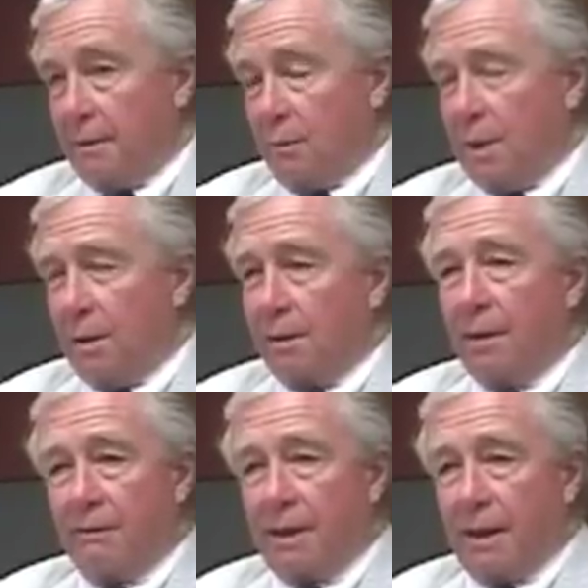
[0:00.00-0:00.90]
We
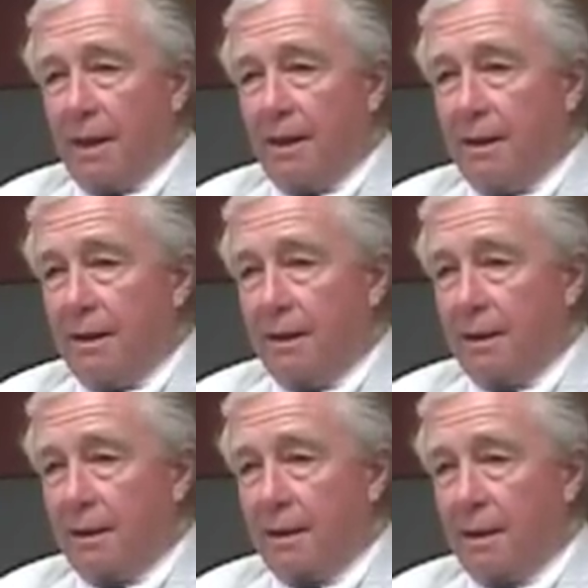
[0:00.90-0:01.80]
learn every day,
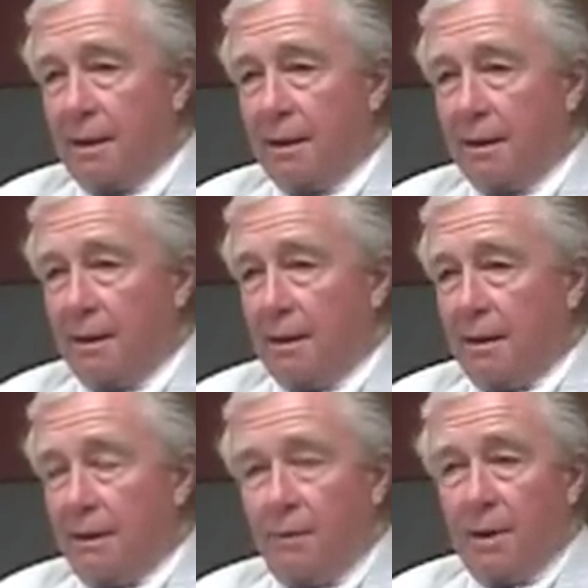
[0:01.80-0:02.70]
and
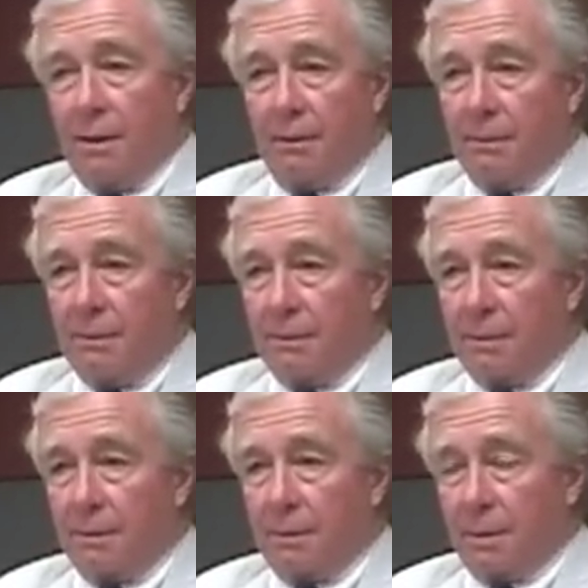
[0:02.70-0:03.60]
if we don't,
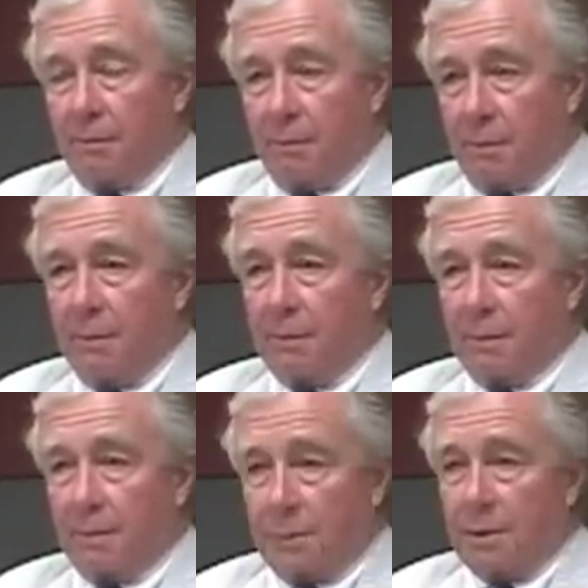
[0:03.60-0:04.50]
we're
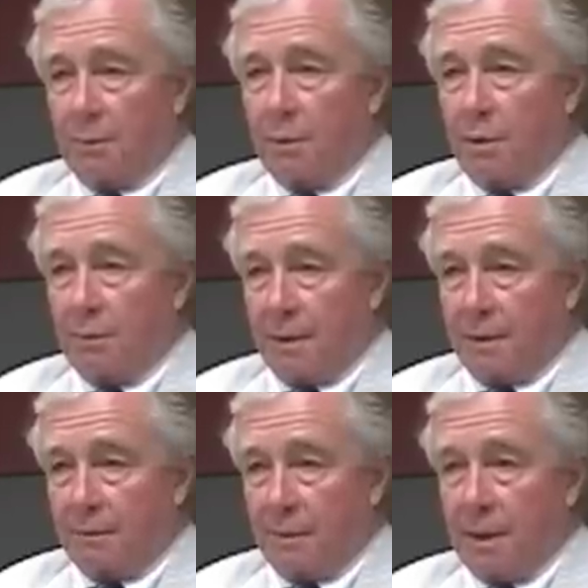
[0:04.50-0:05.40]
something wrong
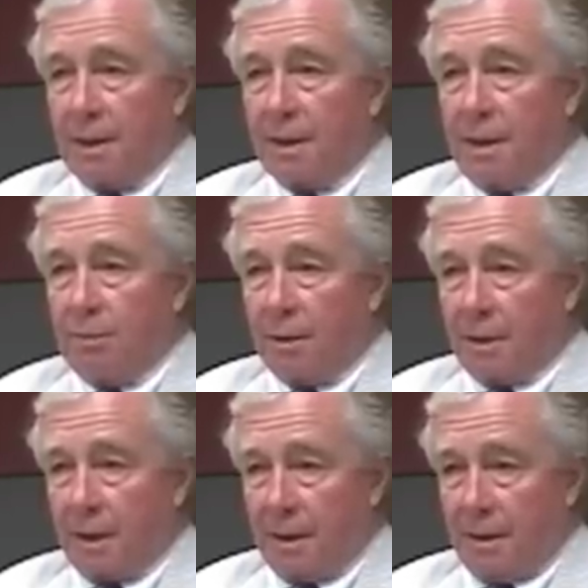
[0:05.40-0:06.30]
with us. We need to keep
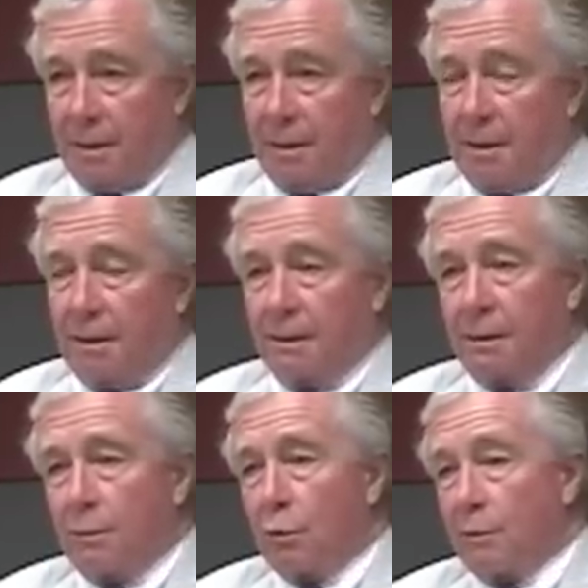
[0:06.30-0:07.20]
learning. And you
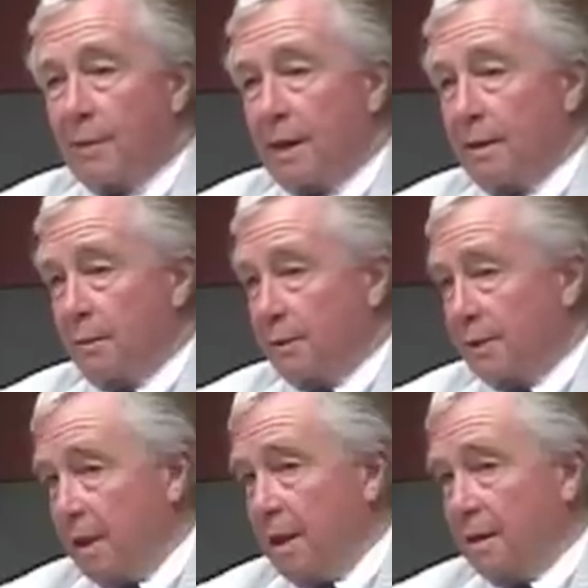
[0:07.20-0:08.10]
learn more by your
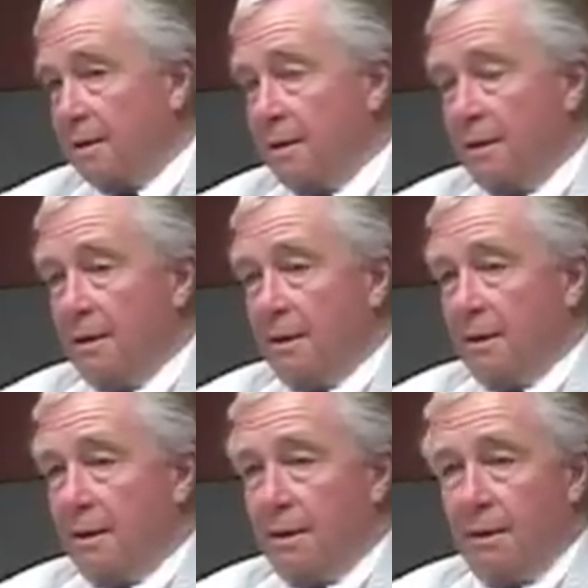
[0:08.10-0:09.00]
mistakes
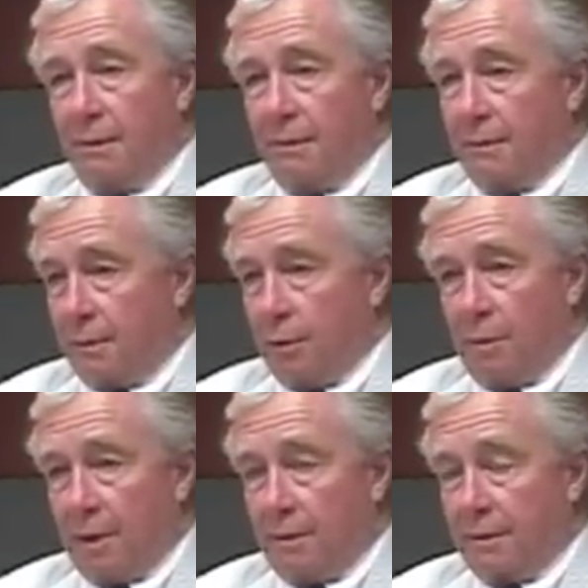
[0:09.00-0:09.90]
than you do
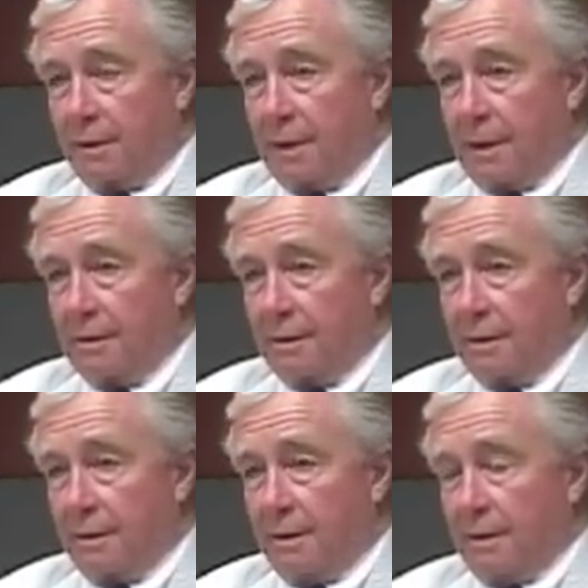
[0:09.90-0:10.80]
by your successes.